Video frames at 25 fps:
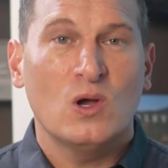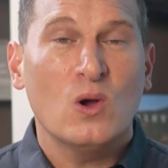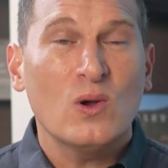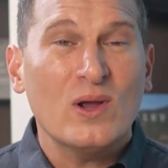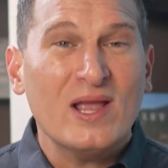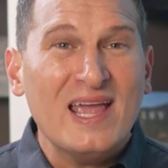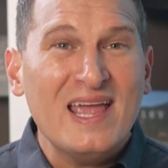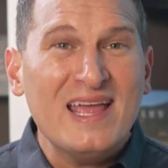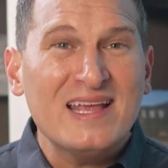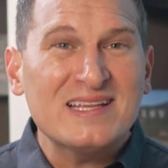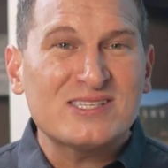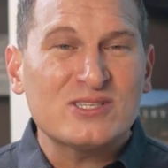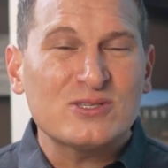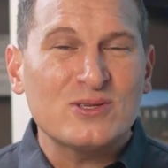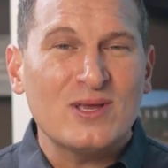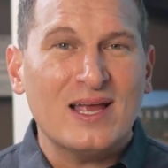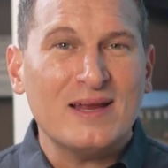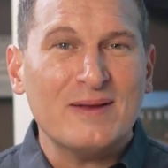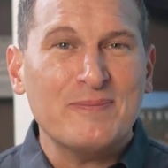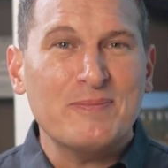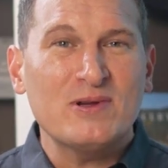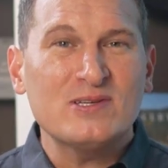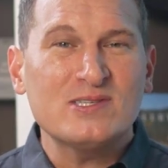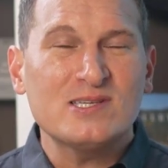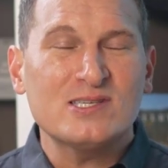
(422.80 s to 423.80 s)
Okay, so
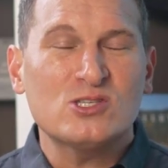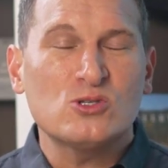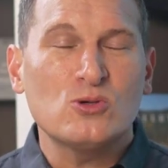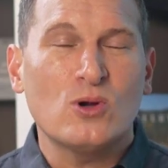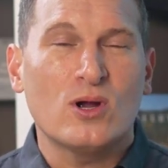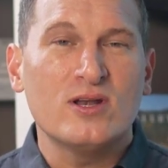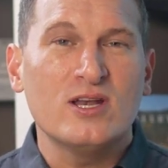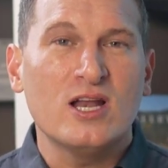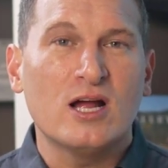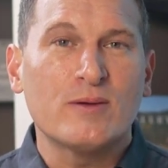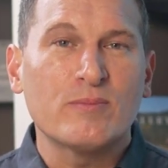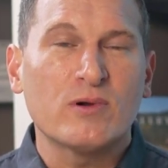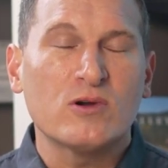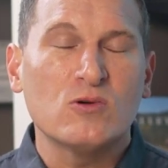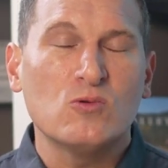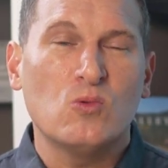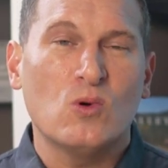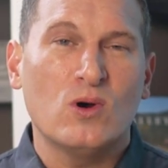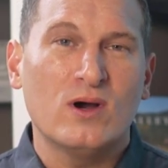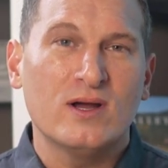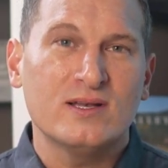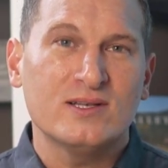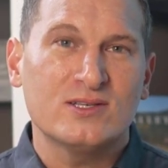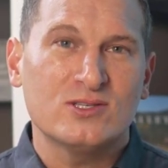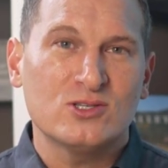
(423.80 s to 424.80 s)
that brings us to our number
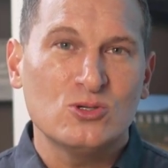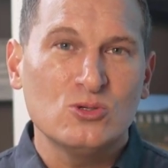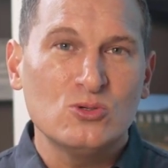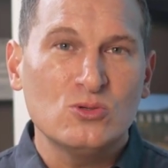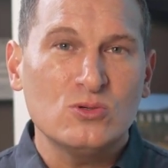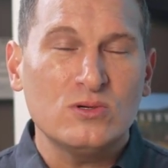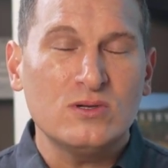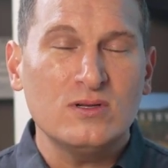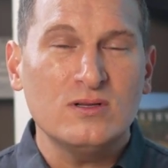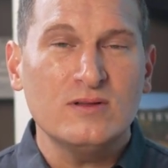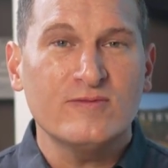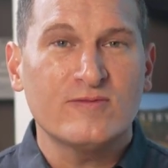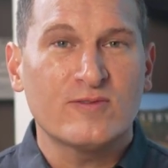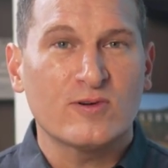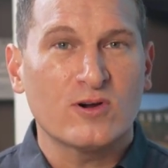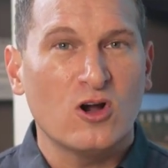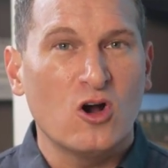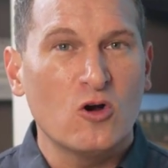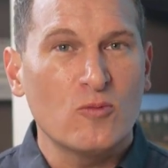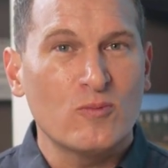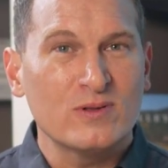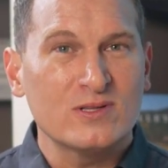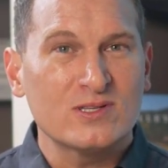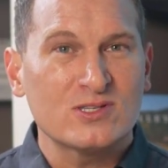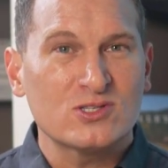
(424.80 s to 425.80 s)
1 tool for
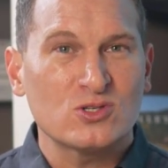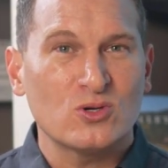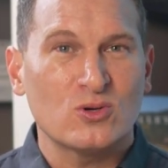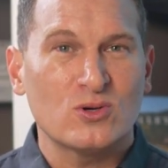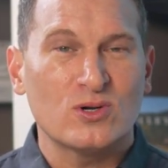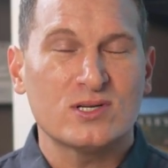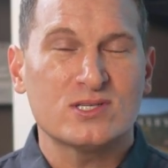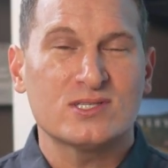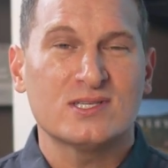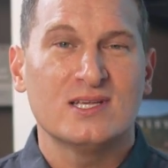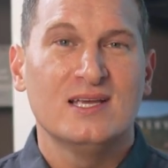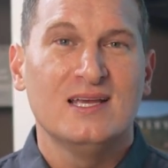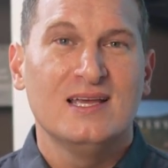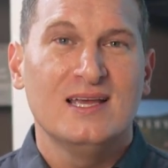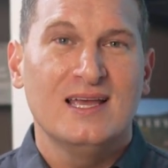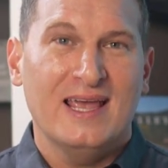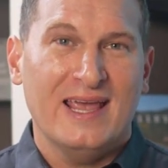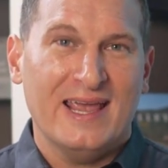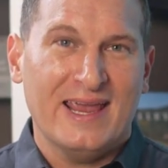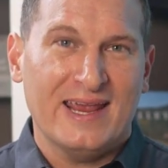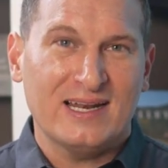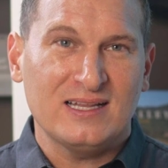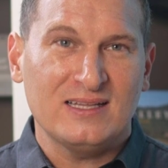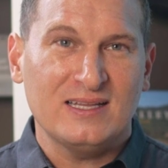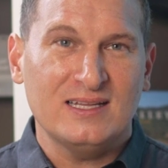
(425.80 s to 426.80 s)
open source
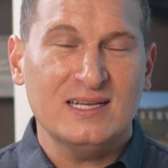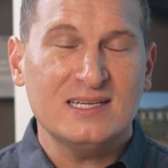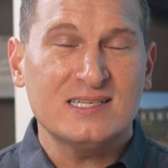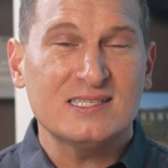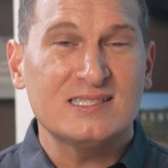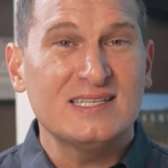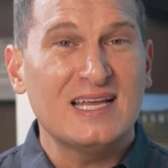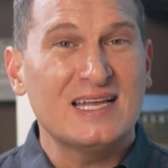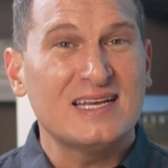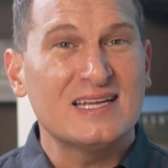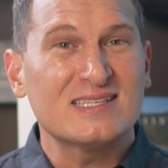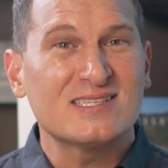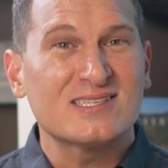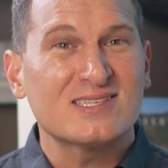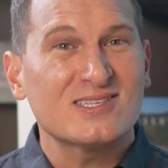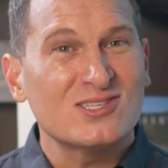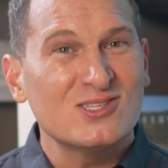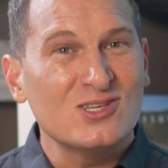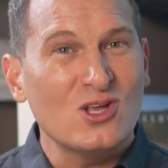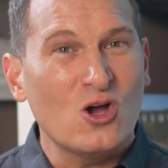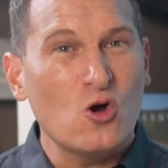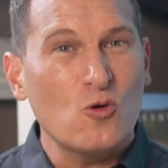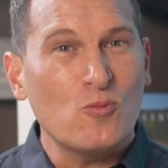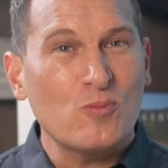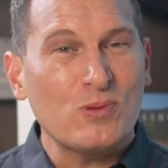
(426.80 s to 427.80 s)
analytics, and that is
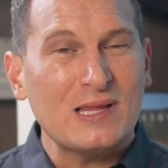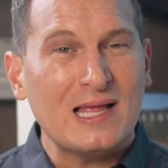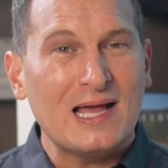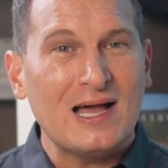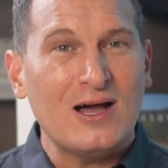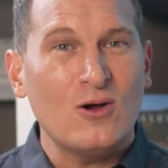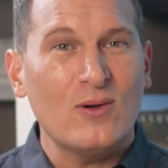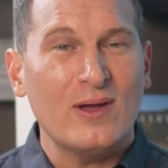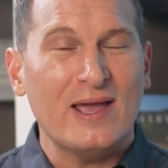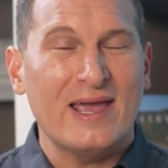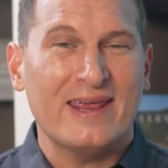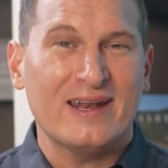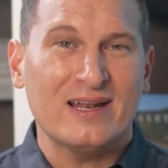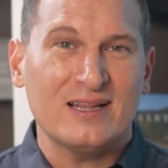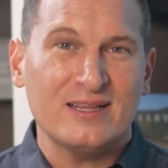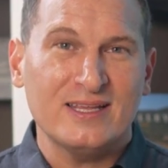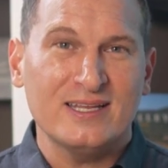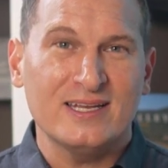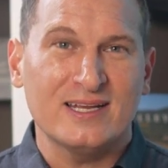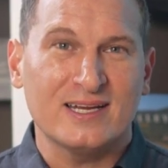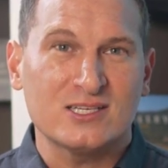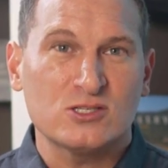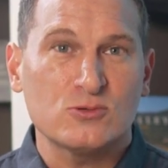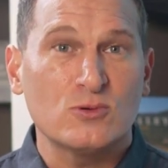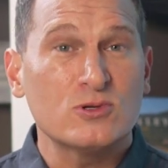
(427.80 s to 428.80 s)
Snowplow
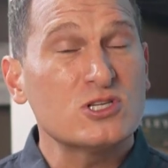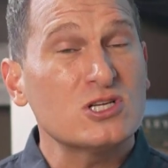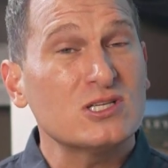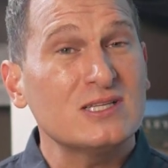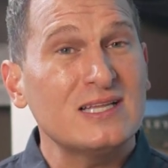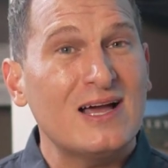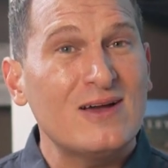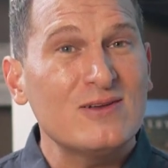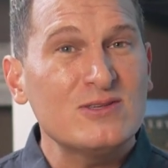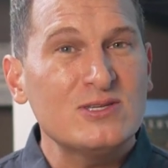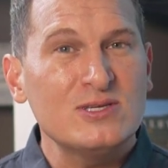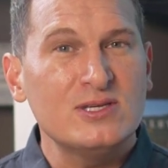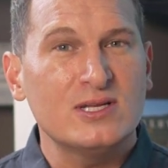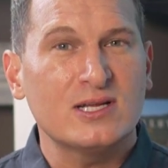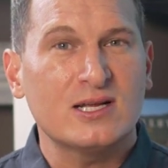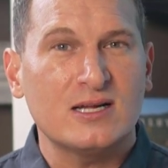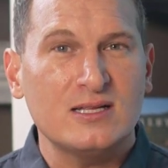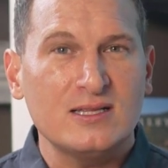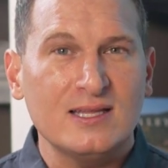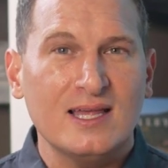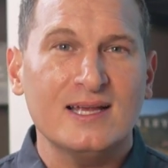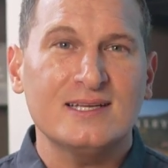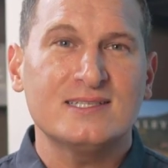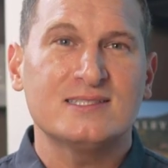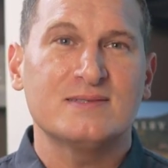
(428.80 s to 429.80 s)
Analytics, which allows you to
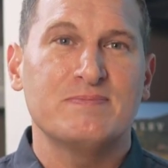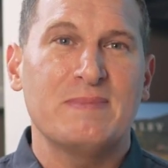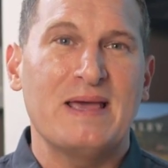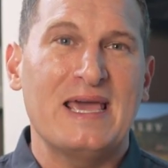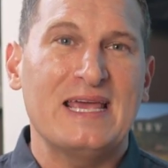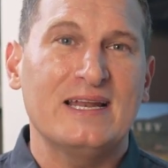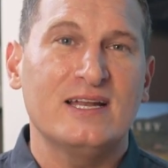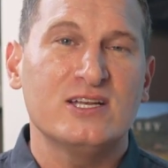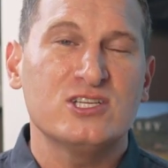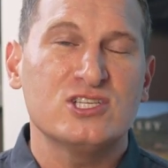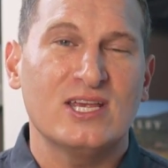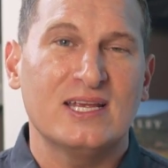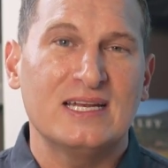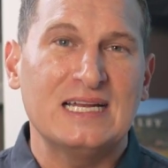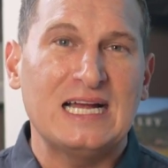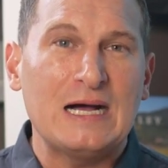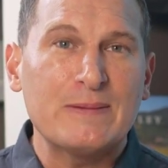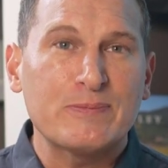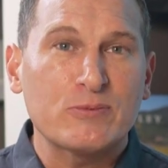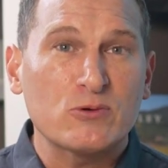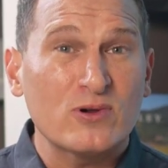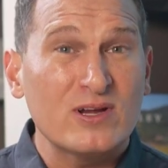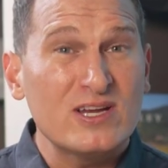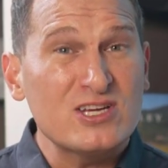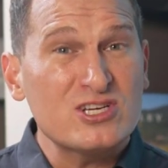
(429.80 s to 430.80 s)
collect, manage, and
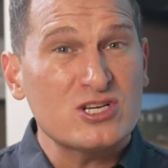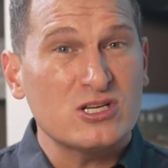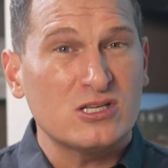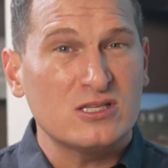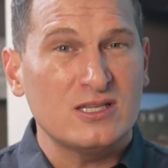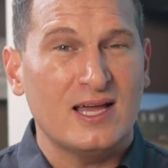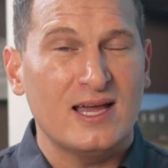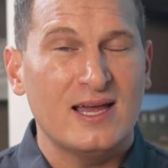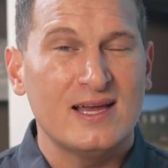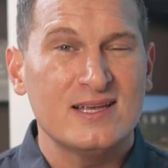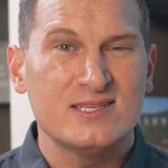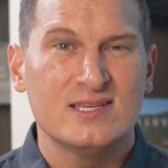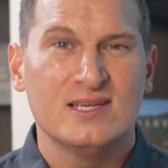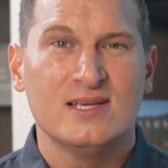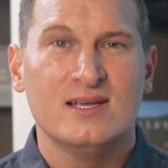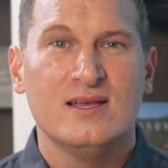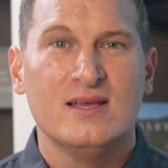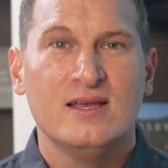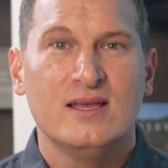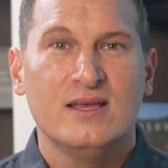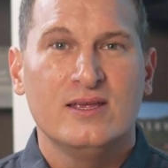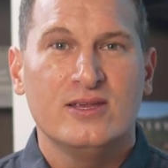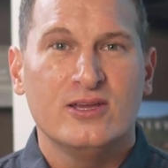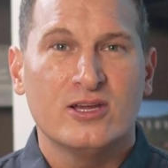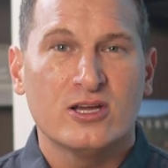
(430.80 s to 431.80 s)
operationalize
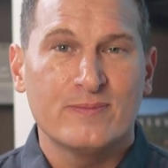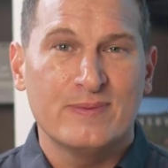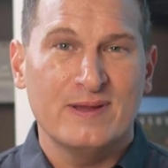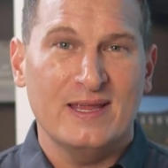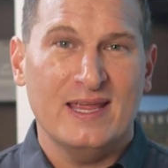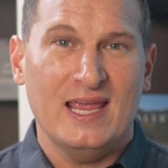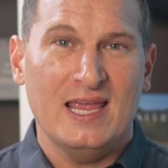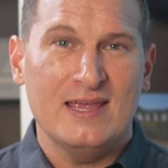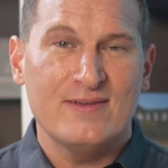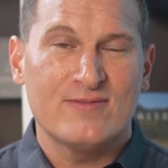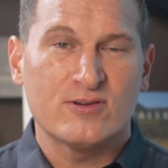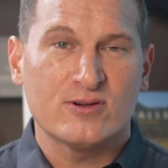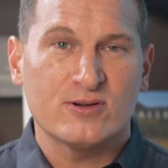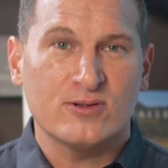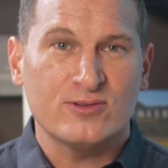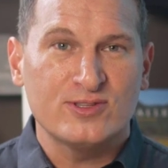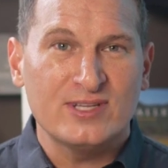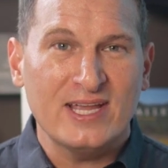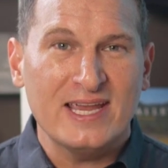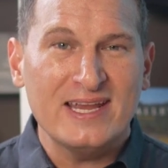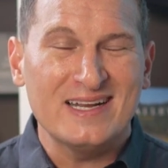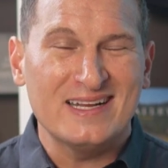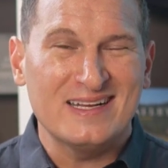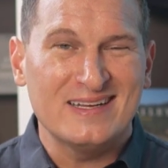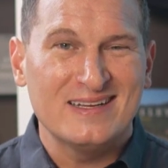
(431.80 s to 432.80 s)
your behavioral
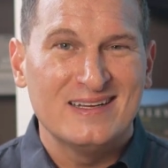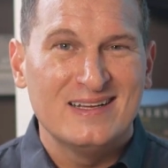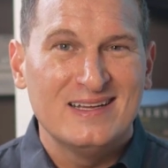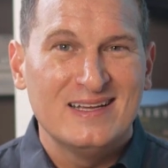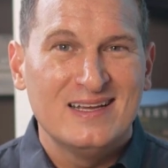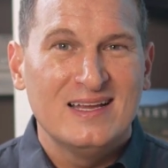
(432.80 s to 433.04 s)
data.